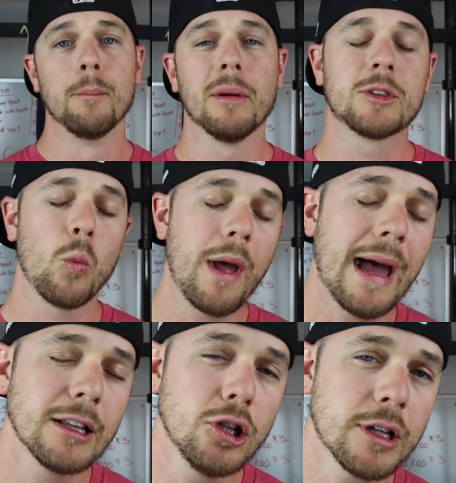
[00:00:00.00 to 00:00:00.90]
But the way
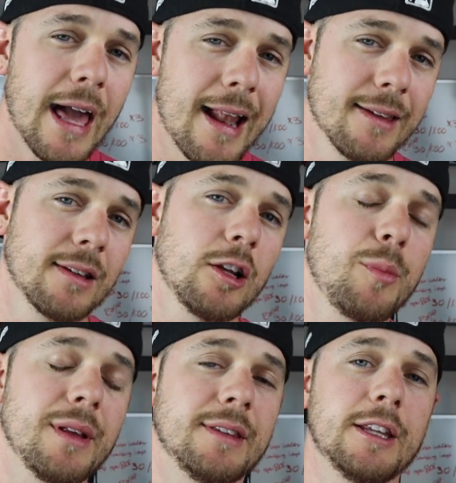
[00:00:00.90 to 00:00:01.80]
I look at it is a little
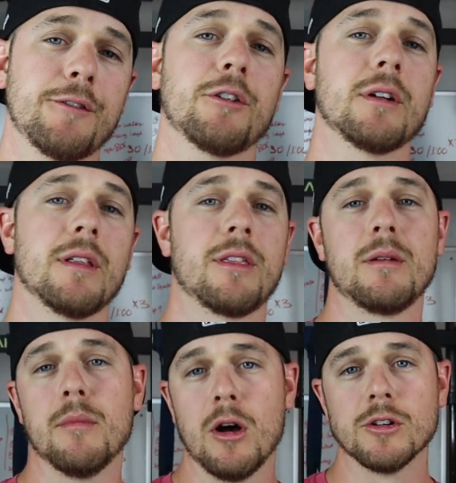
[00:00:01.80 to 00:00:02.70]
bit different
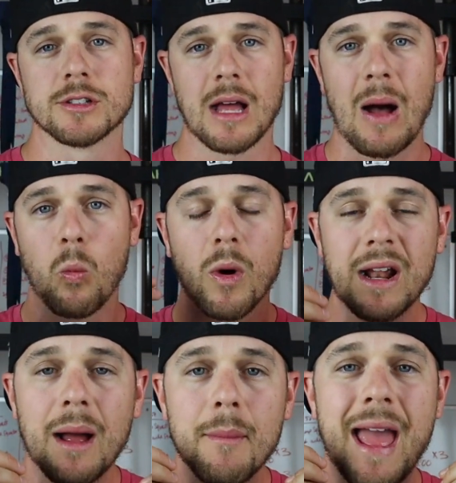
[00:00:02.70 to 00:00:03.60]
than most.
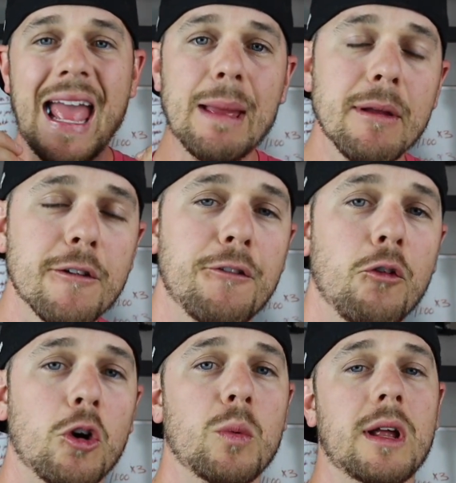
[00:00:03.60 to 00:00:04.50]
What I'm aiming
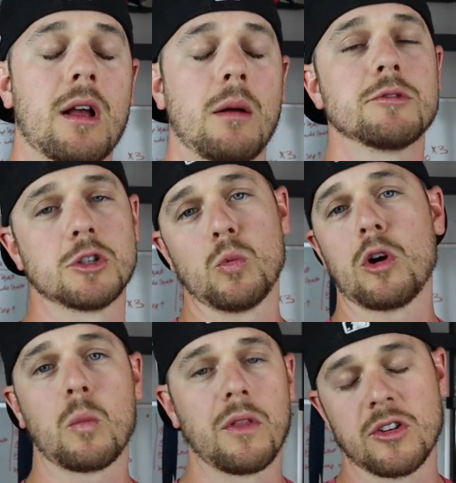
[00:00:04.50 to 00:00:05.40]
for when it comes to
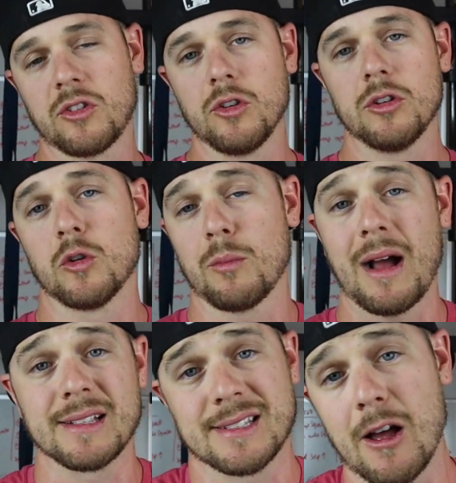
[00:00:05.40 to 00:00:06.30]
working with a student or
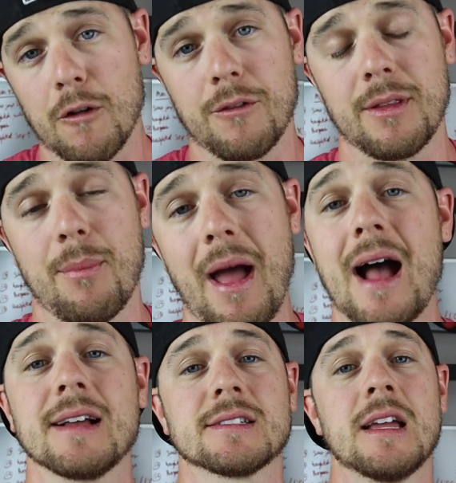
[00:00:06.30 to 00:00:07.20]
myself in the
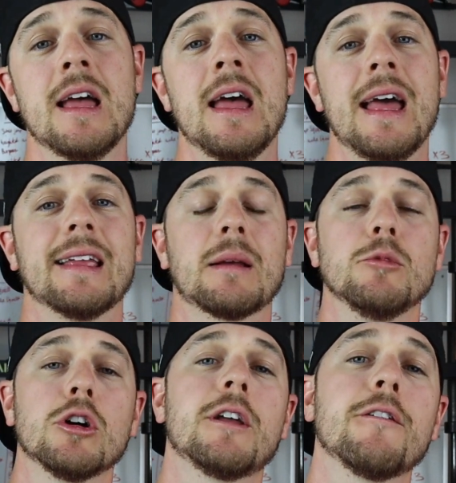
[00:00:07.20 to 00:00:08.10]
past is
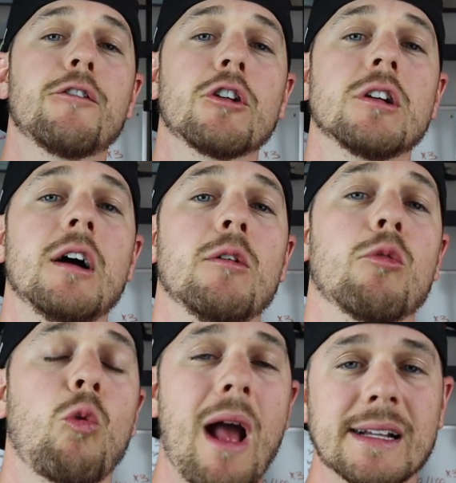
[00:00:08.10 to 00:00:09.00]
I'm looking for
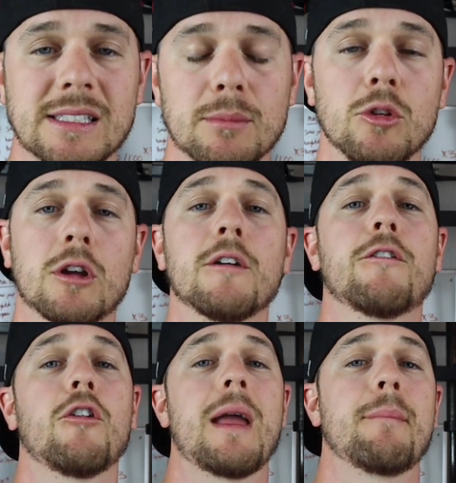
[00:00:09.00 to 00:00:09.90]
rest. I'm looking
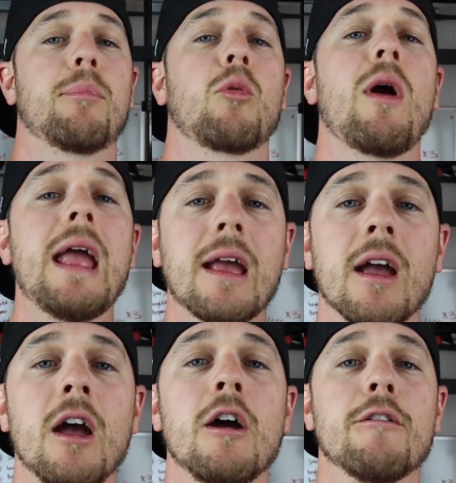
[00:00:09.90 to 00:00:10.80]
for a
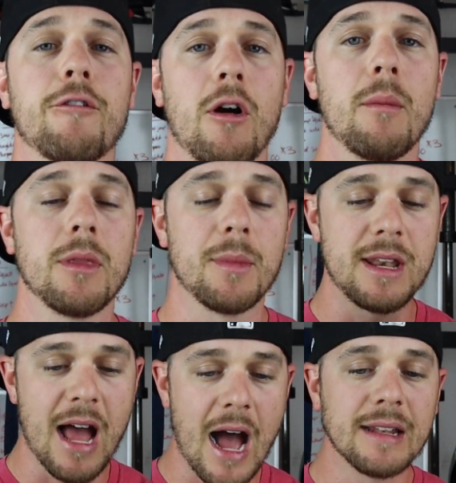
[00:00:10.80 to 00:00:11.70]
break from the
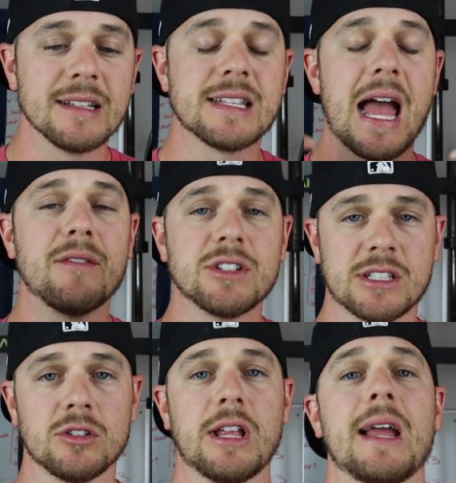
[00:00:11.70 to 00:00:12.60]
monotonous every
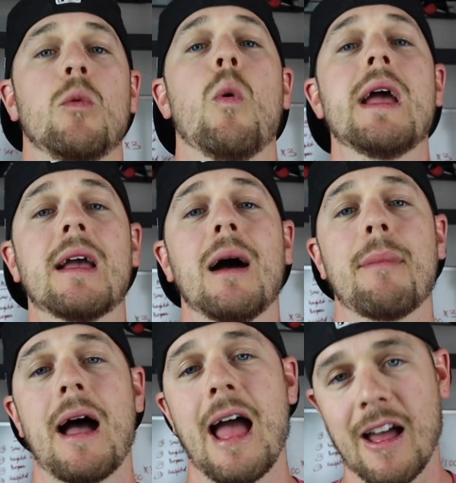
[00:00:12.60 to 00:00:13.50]
single day. Wake
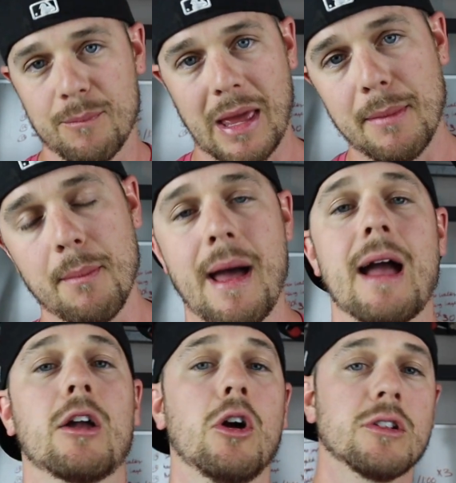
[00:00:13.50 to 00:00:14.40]
up, I have pain in my
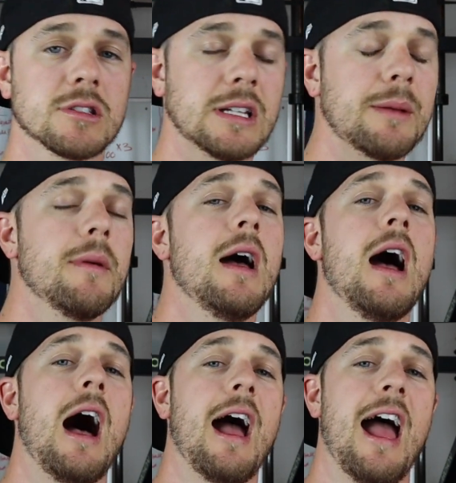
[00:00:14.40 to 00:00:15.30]
back, go to sleep,
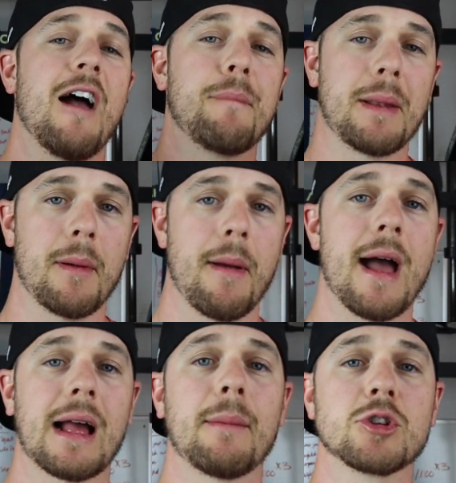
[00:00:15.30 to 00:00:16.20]
I had pain in my
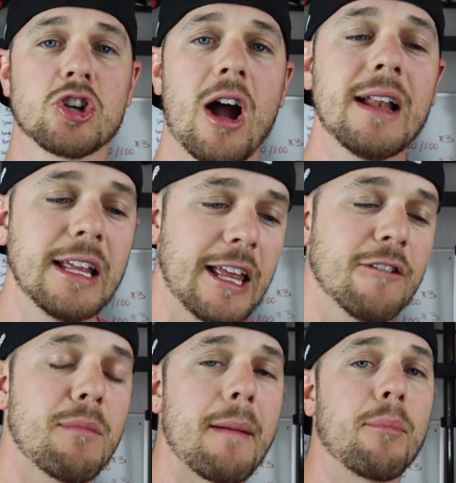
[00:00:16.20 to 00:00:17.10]
back. I'm trying to
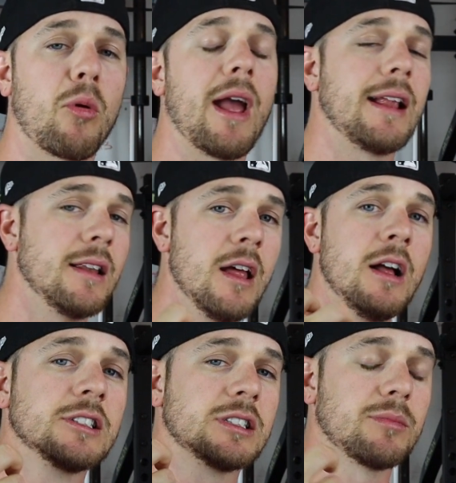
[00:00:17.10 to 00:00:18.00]
give my brain
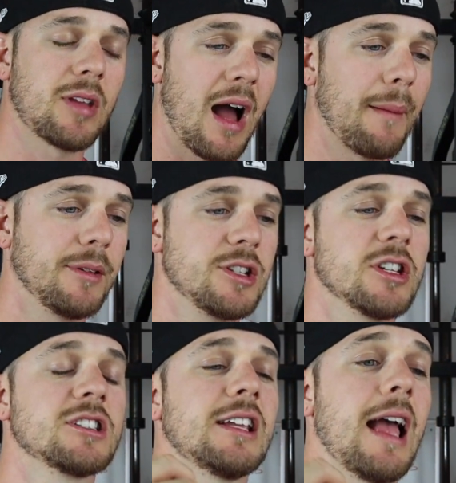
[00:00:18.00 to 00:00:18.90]
some time to
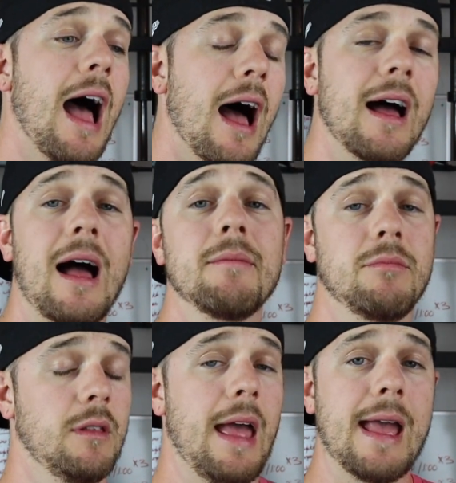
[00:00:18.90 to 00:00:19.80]
just say, hi,
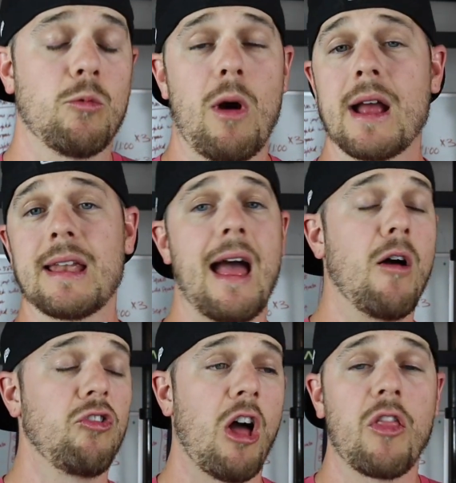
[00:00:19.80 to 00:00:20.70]
hey, right
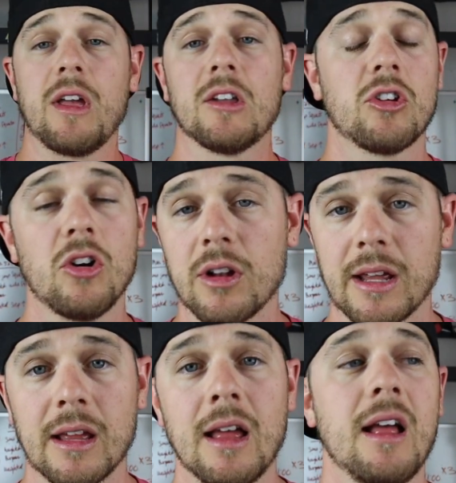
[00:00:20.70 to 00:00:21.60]
now nothing is
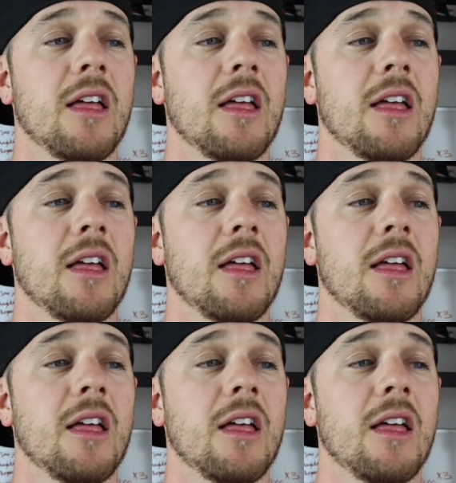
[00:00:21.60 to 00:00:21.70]
hurting.